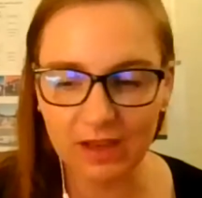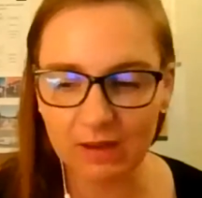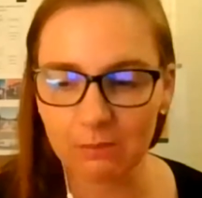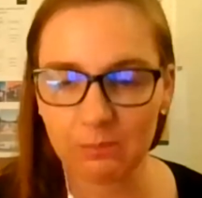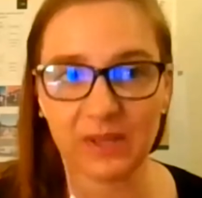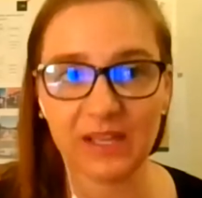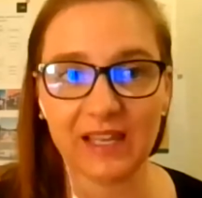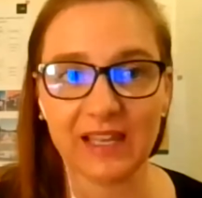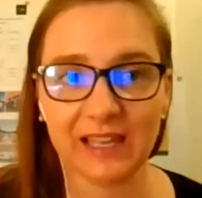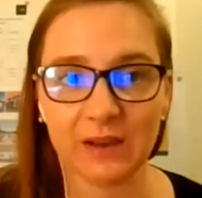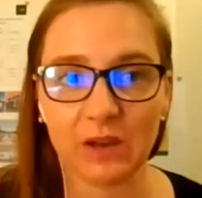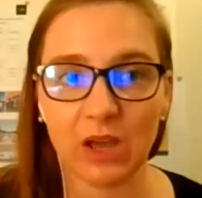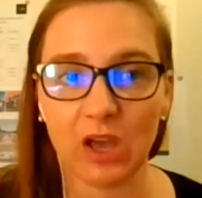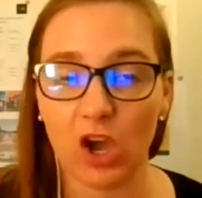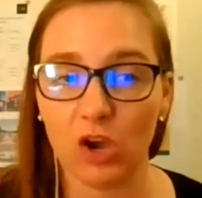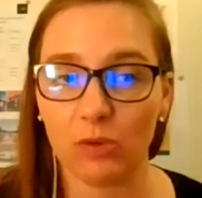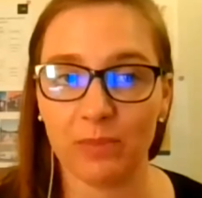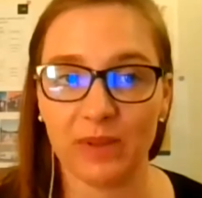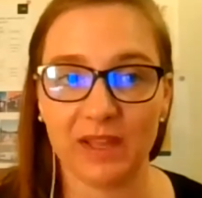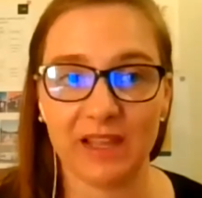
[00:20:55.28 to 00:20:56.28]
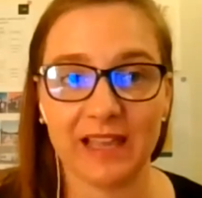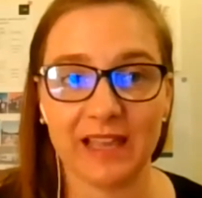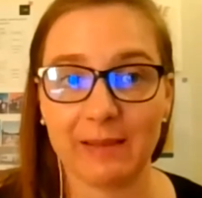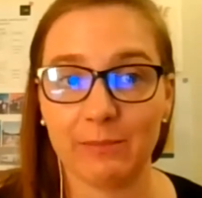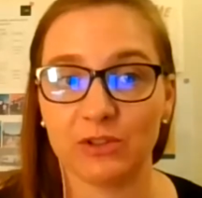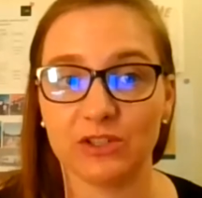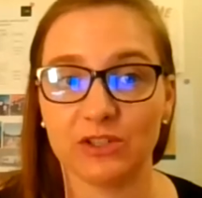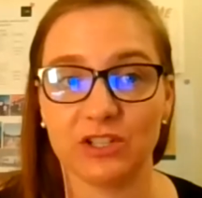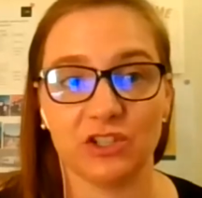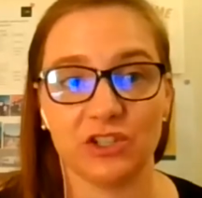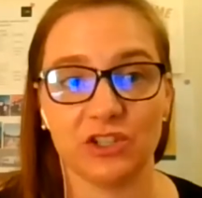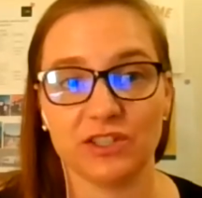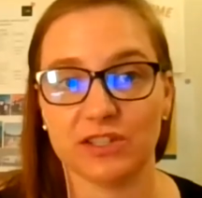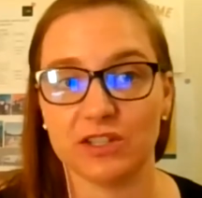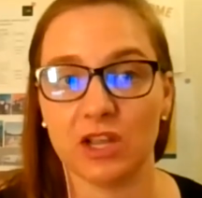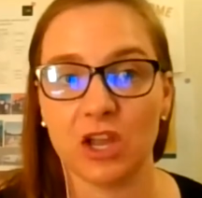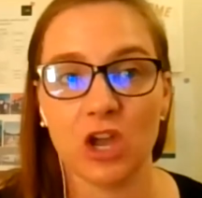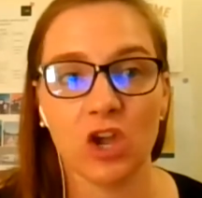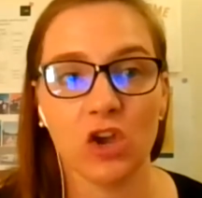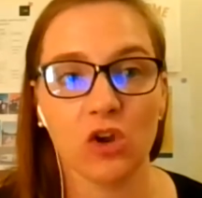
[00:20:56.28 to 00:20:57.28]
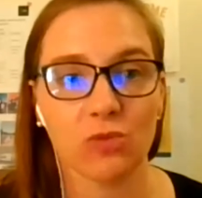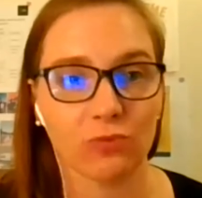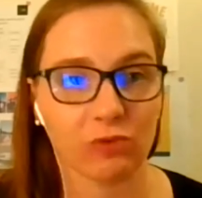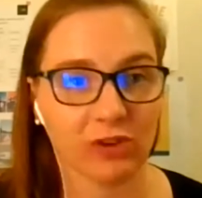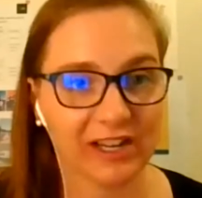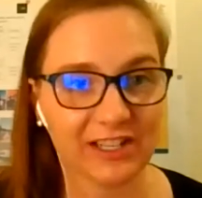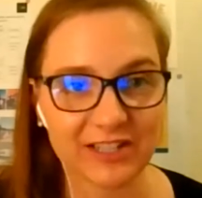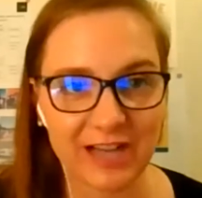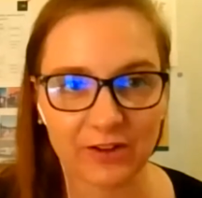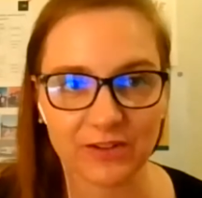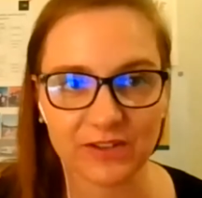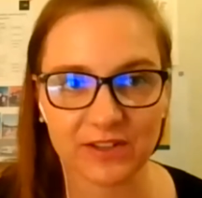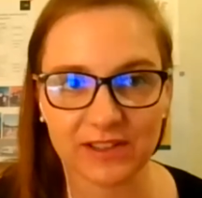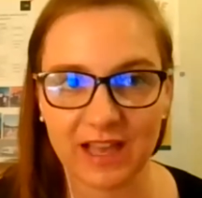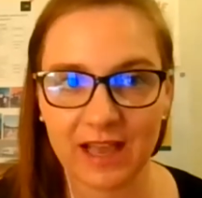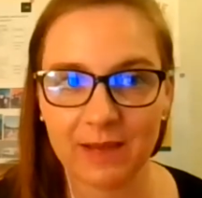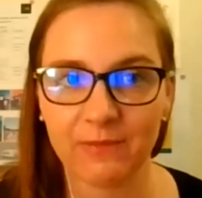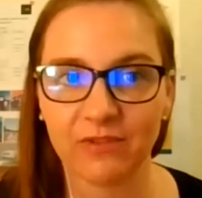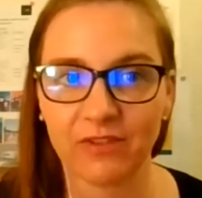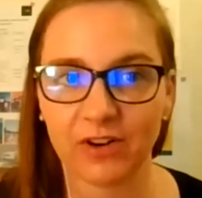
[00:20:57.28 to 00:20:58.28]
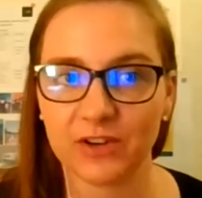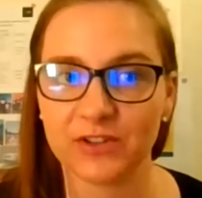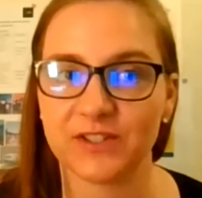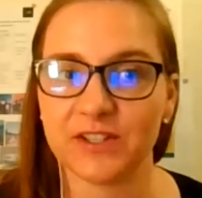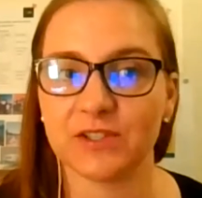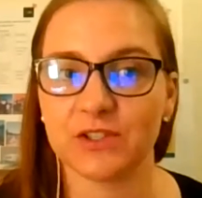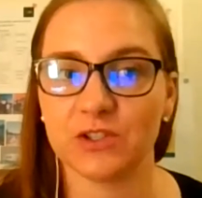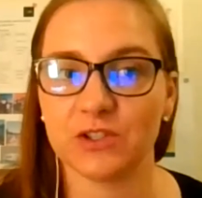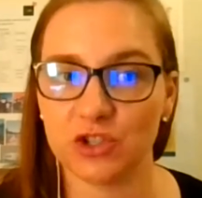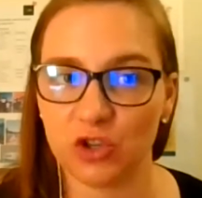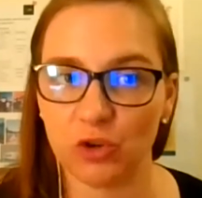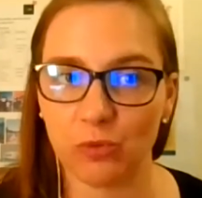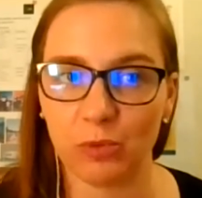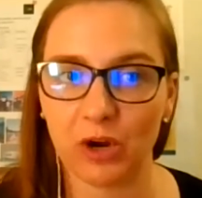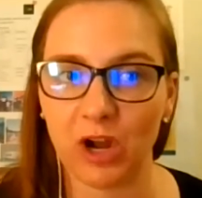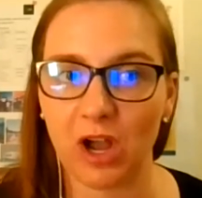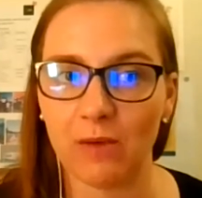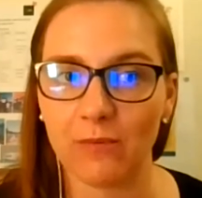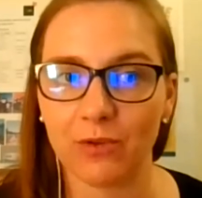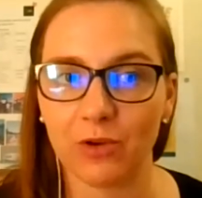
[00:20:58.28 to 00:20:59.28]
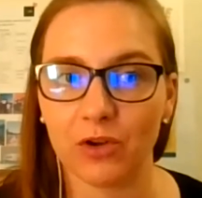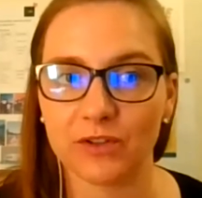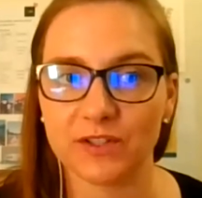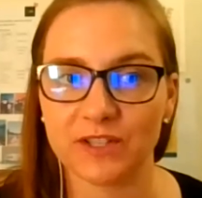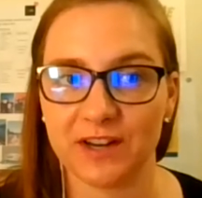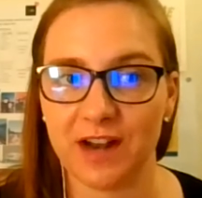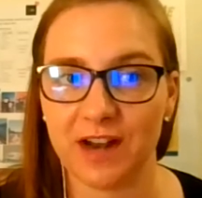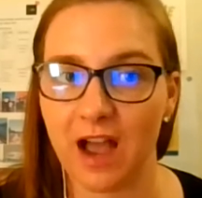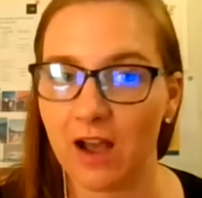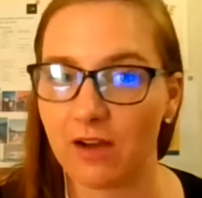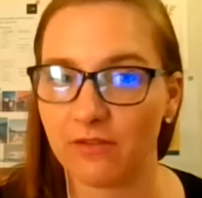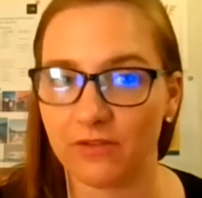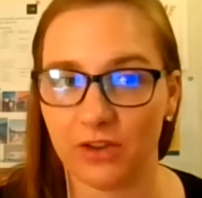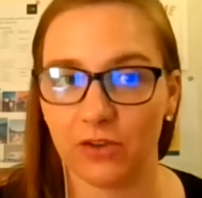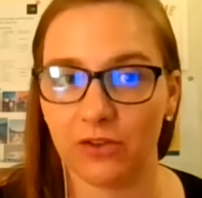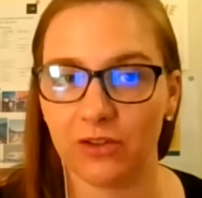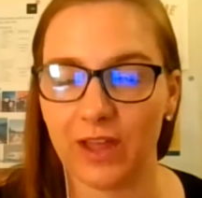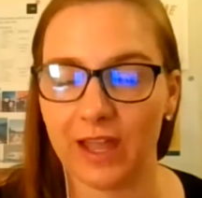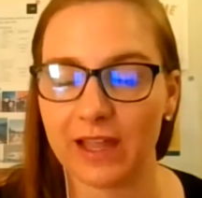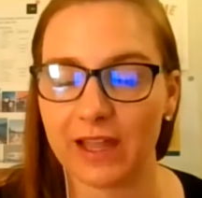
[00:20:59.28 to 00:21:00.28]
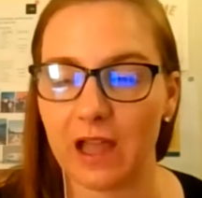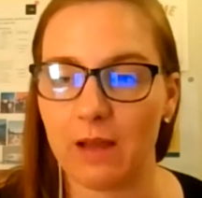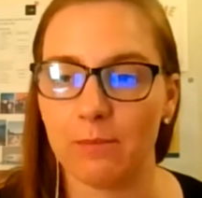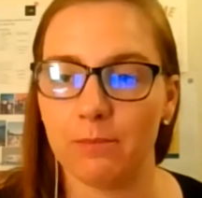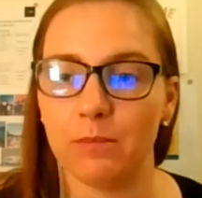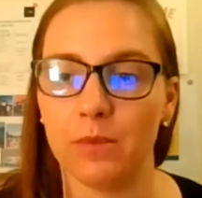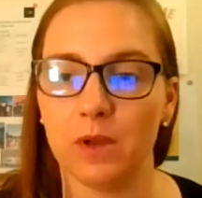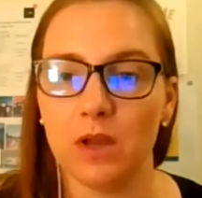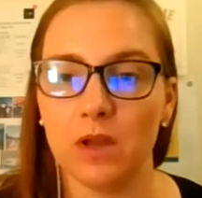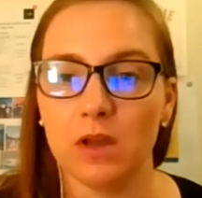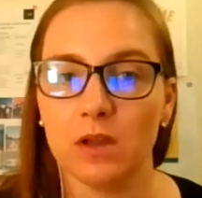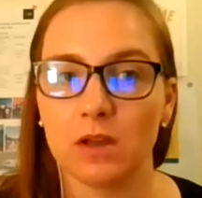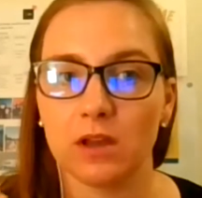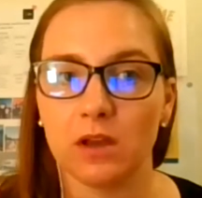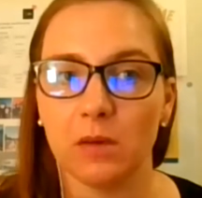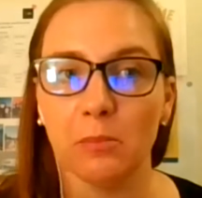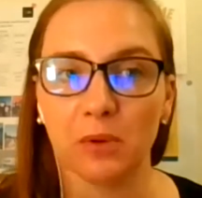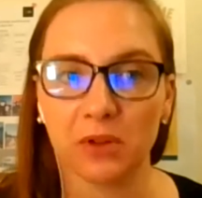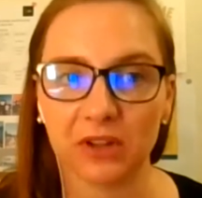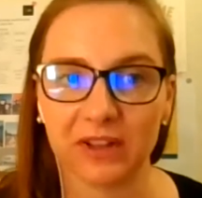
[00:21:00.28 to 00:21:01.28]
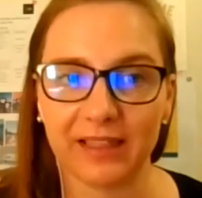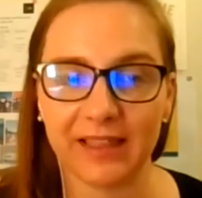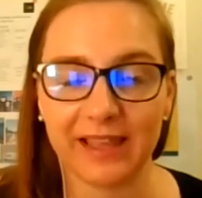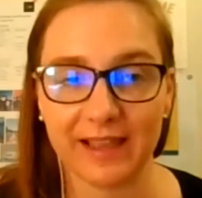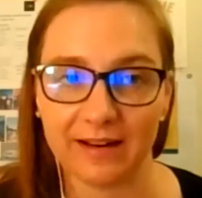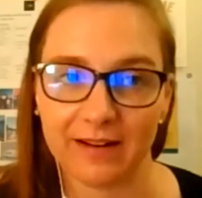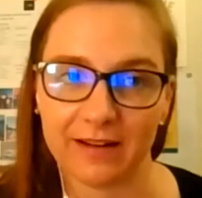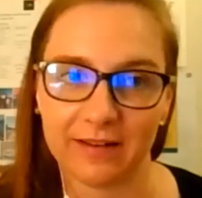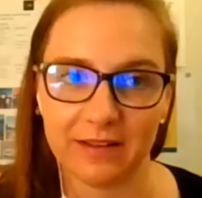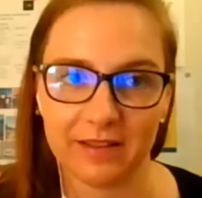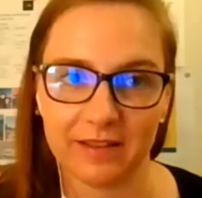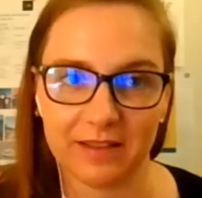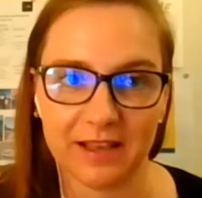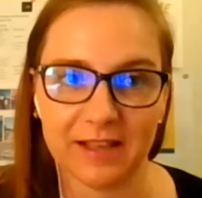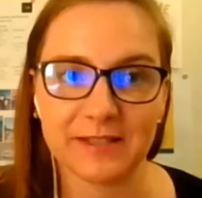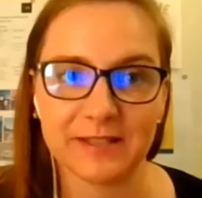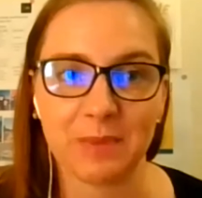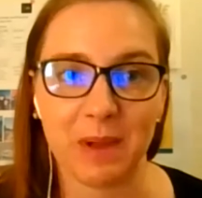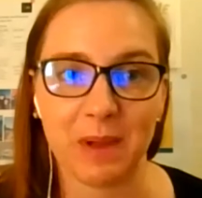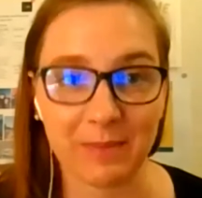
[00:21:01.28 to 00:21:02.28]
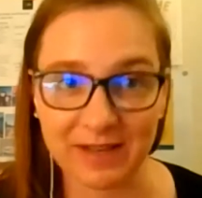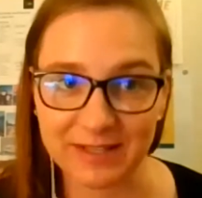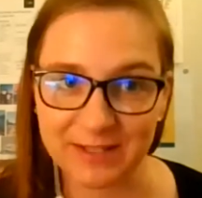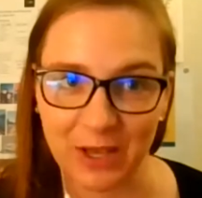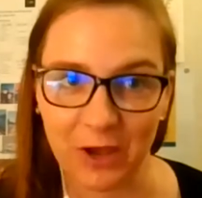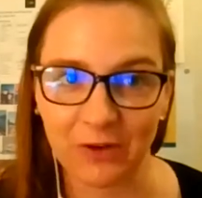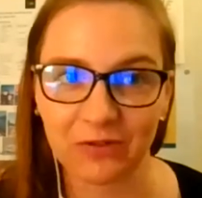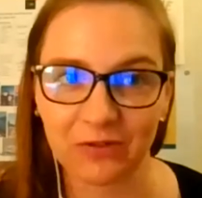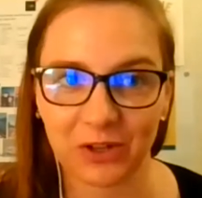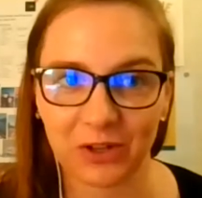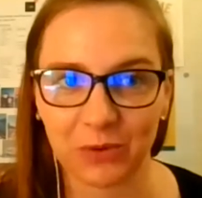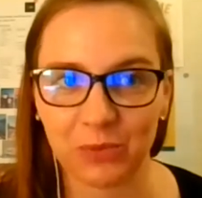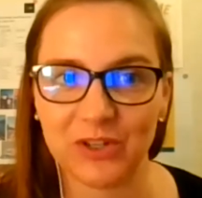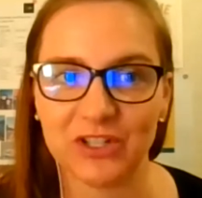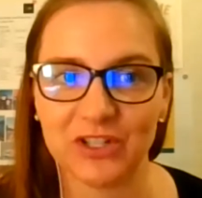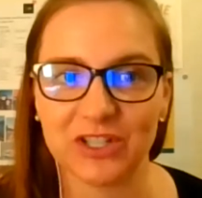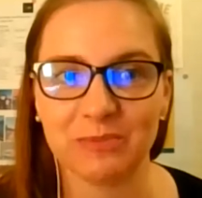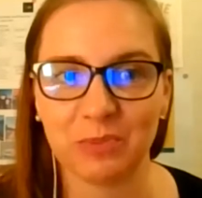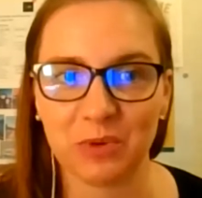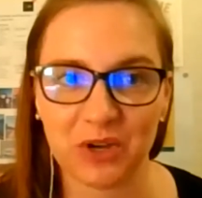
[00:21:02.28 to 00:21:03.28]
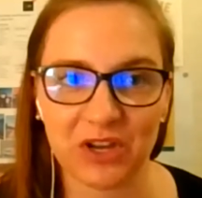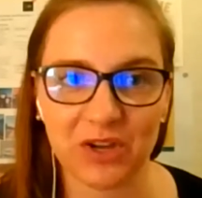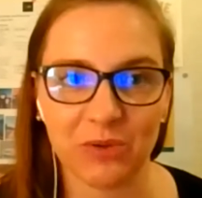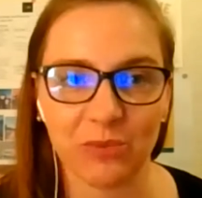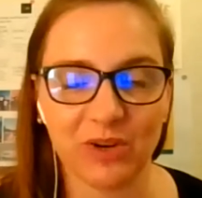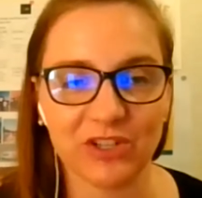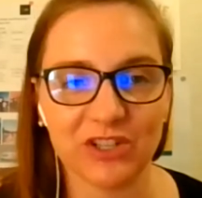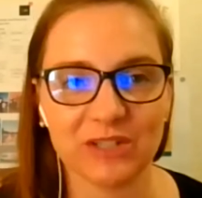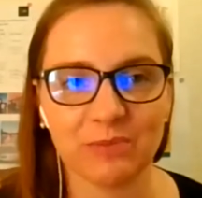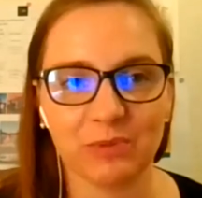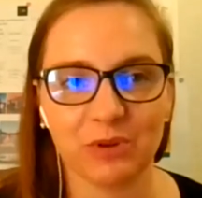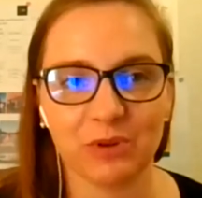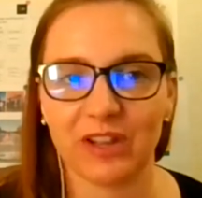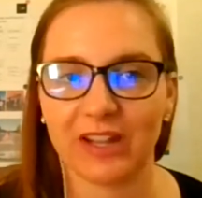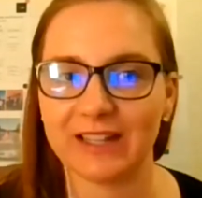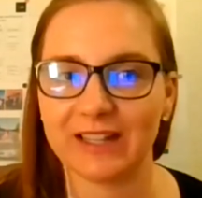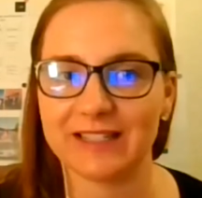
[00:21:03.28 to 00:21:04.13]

being able to just reach out to them first is super helpful, to not feel like I'm completely in this by myself. Like we just put like